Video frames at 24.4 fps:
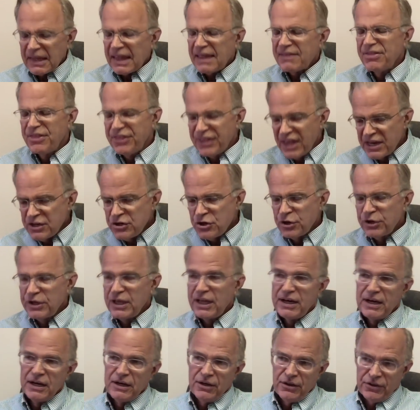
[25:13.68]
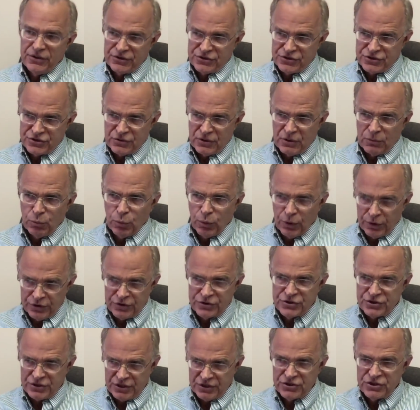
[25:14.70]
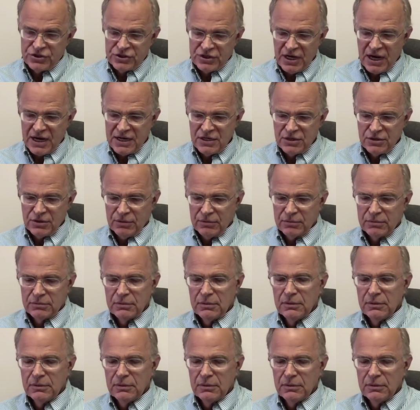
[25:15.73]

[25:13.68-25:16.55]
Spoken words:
Then you get into this, where does this take you?